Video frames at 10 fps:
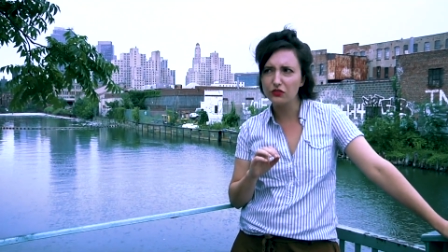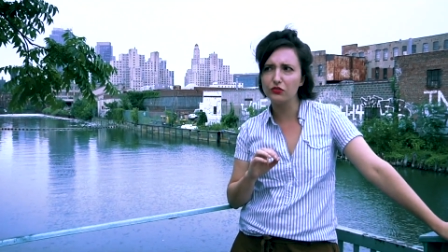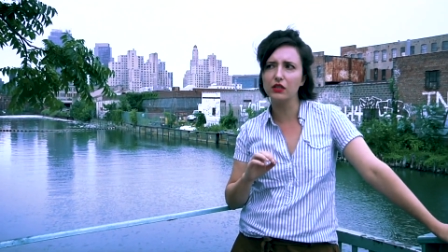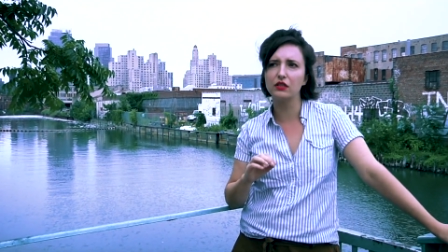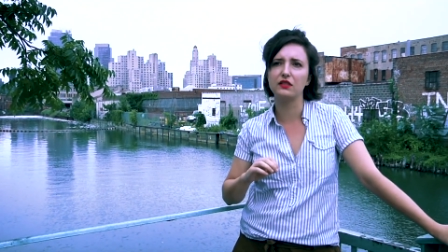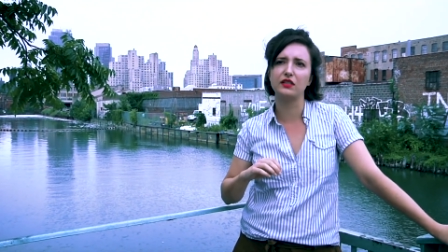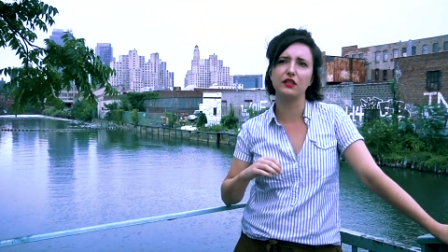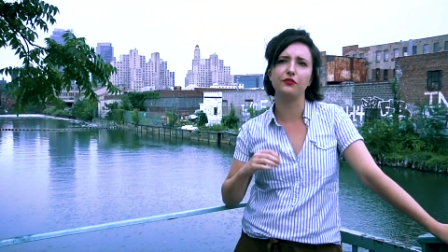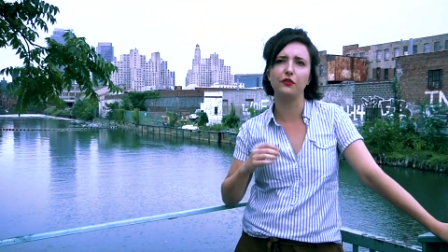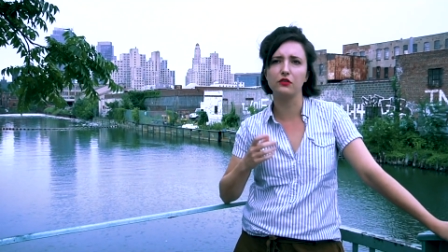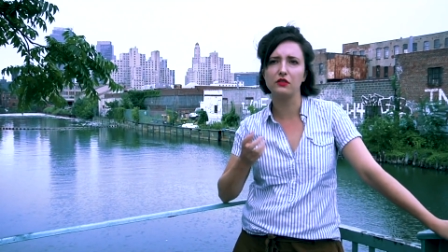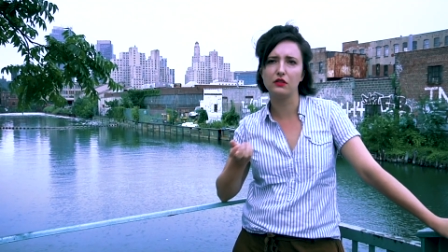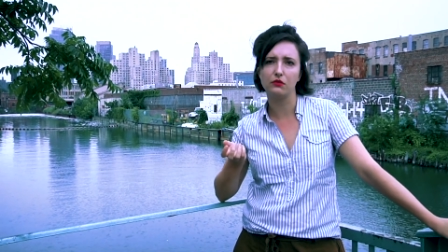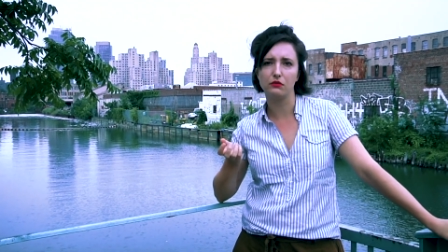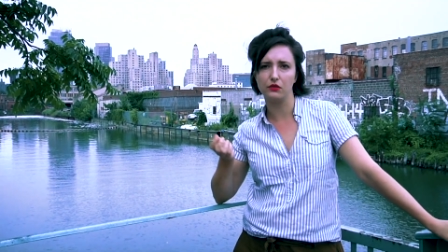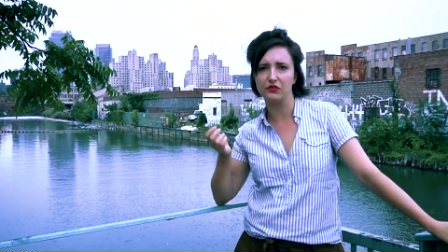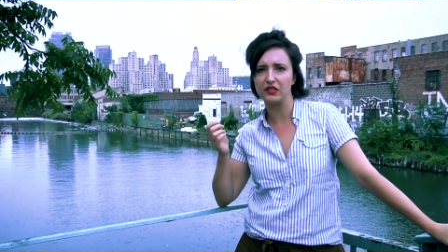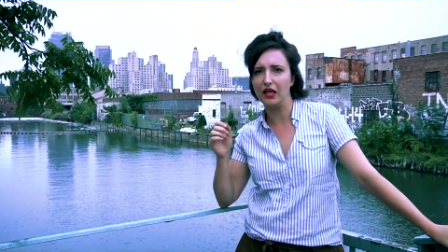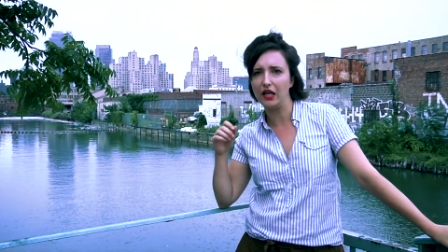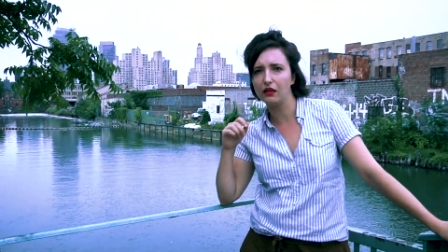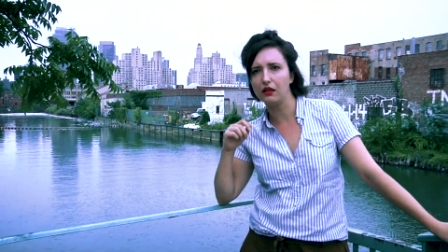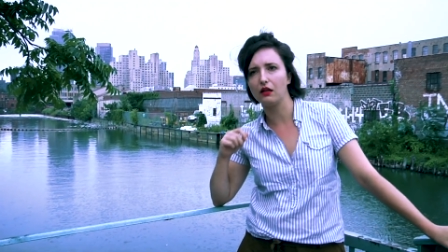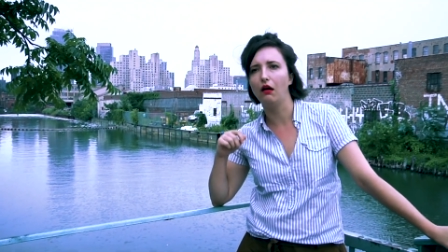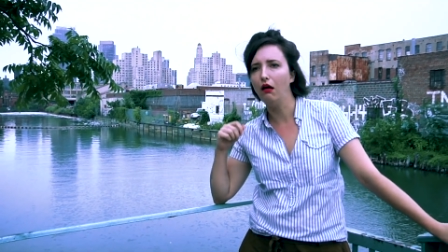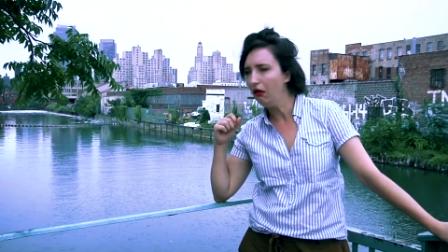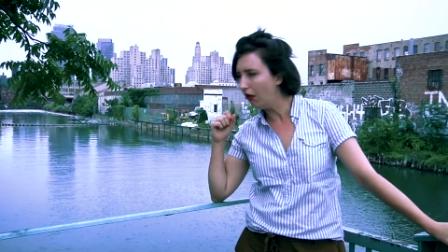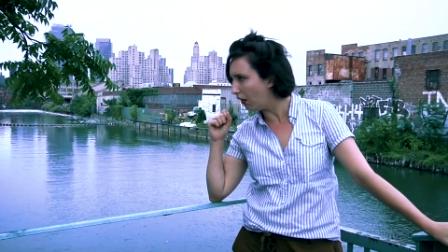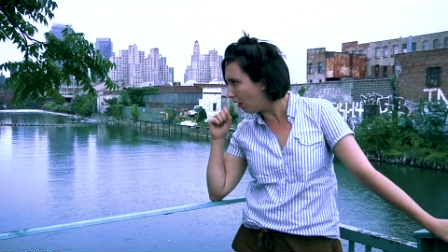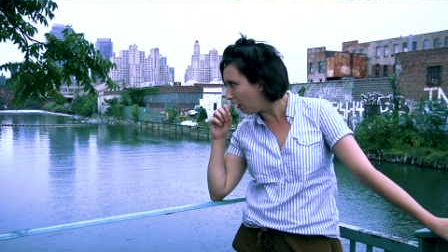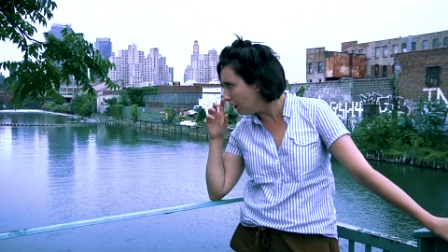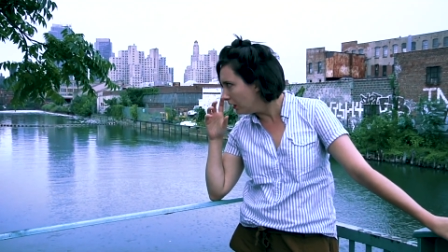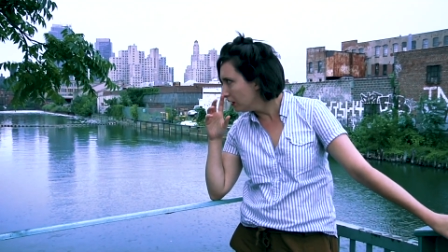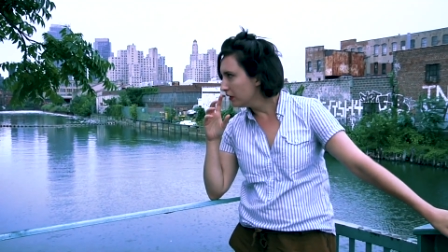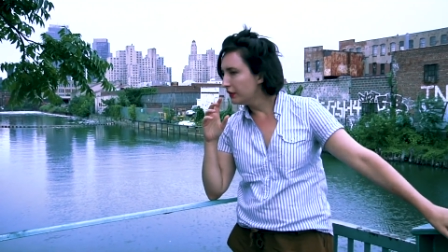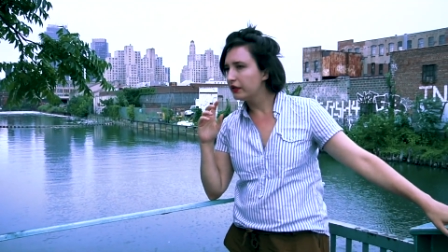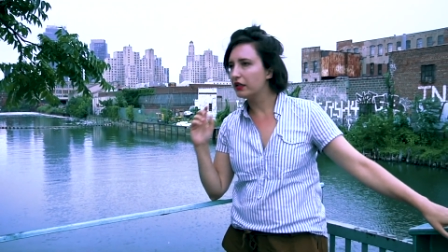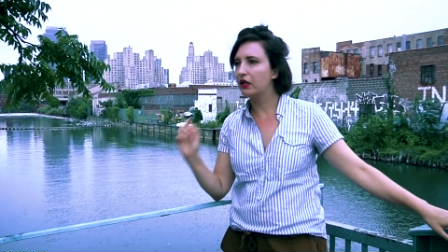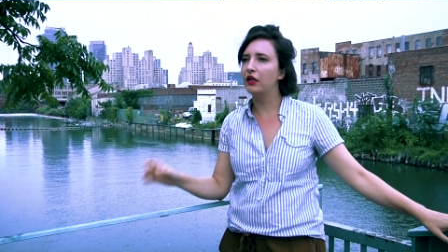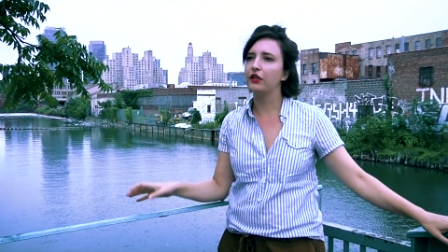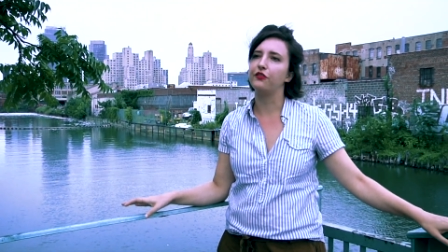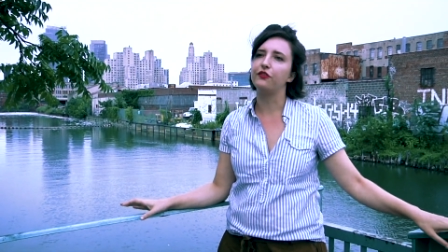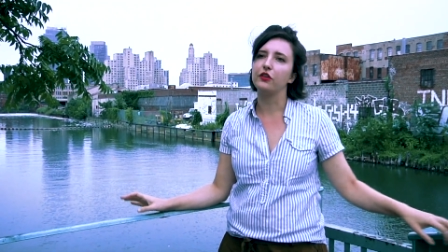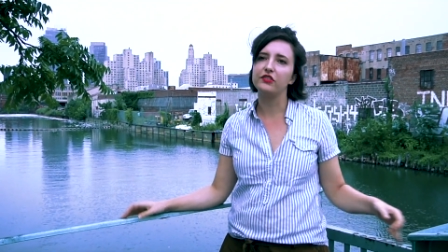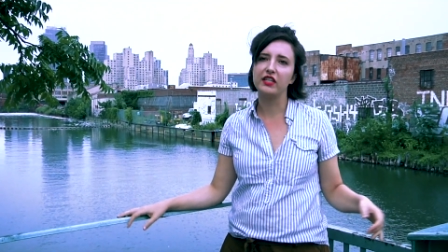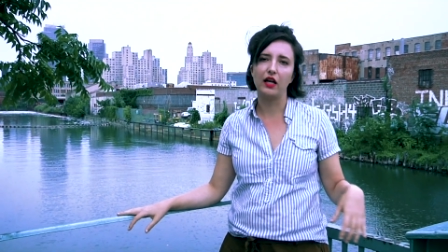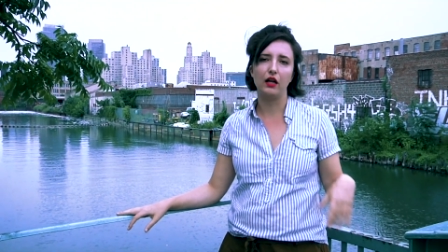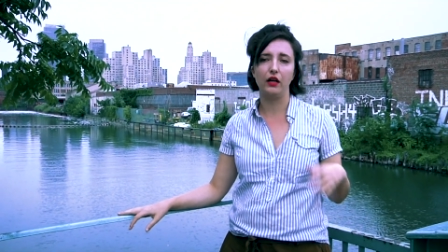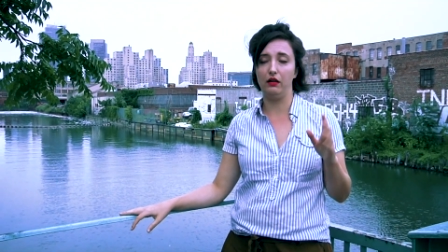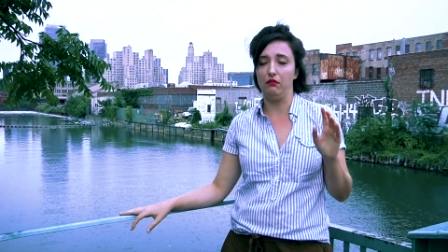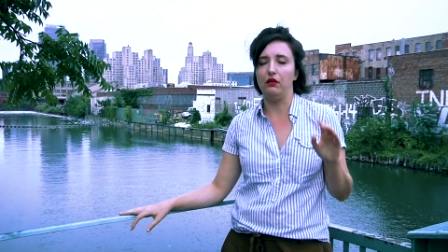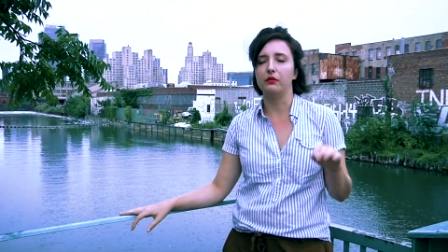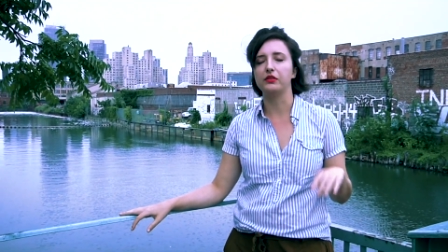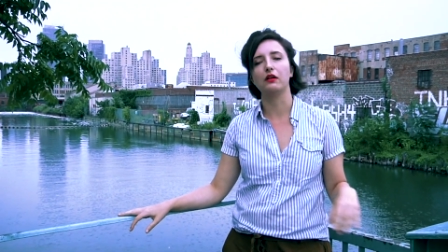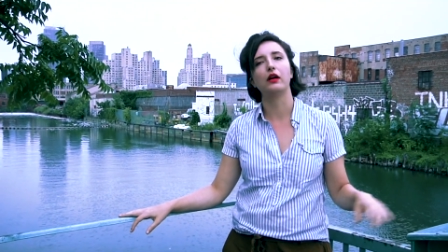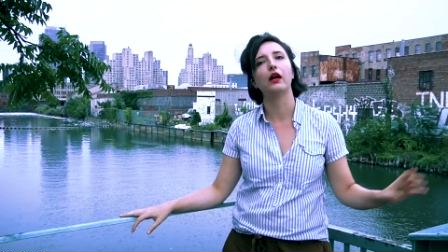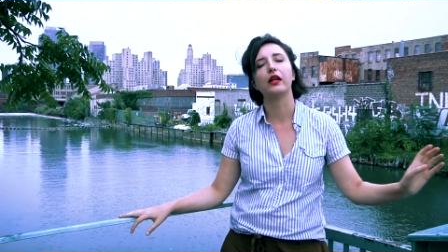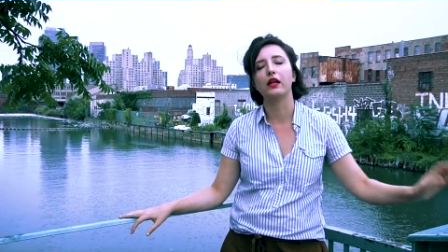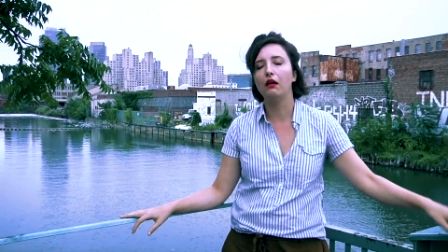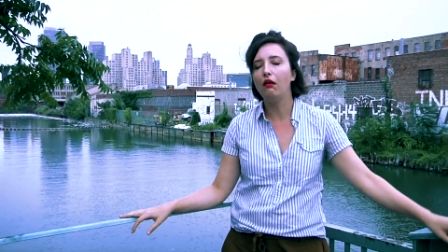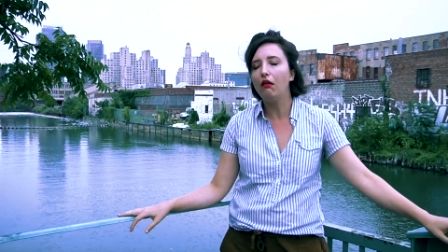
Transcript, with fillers: drink that's like a frozen rosé. They call, they call it a frozen. i I'm sorry, I can't.